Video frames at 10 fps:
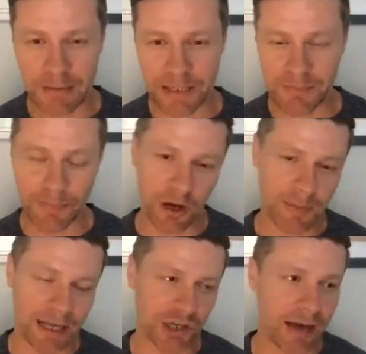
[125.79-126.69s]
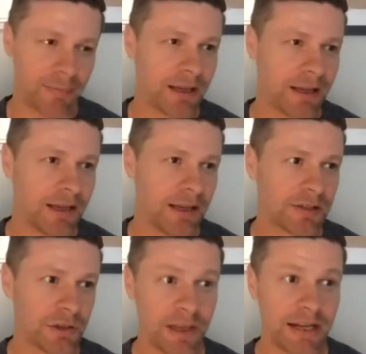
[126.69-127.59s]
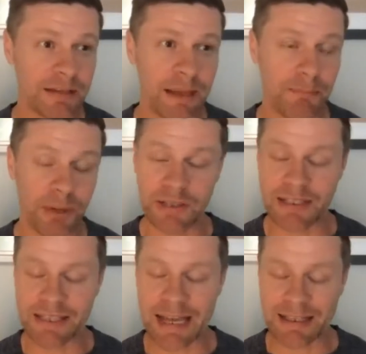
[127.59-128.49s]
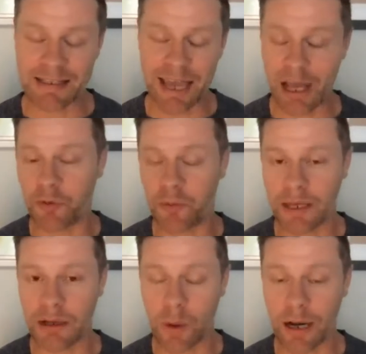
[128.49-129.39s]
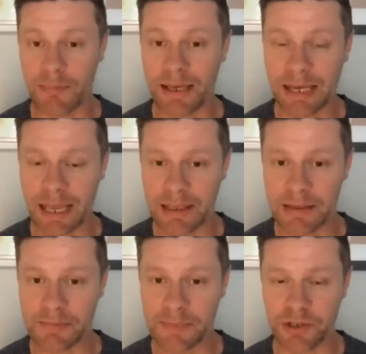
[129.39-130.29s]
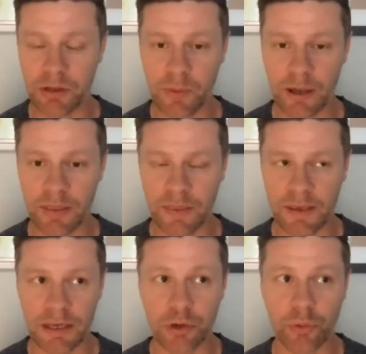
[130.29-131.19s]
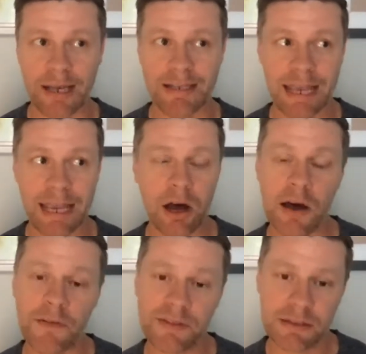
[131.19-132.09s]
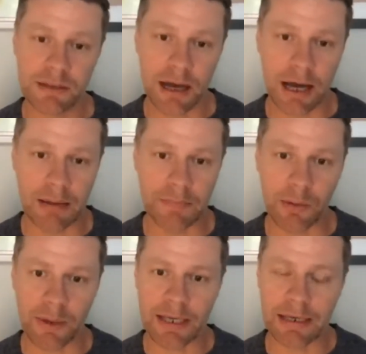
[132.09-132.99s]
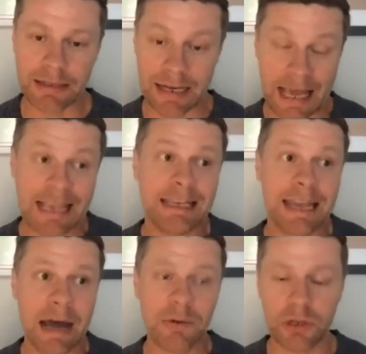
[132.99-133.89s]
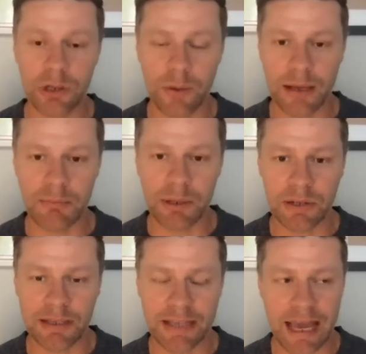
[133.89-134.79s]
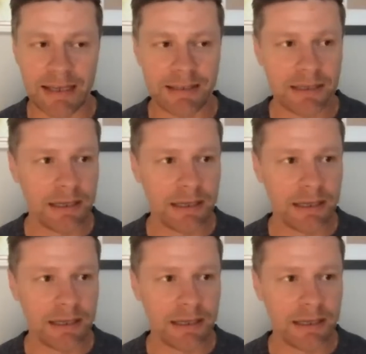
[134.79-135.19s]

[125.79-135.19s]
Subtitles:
That's part of my job. Certainly that's something that Buildxact has helped me quite a bit in, especially with the great takeoffs that I can now do in Buildxact.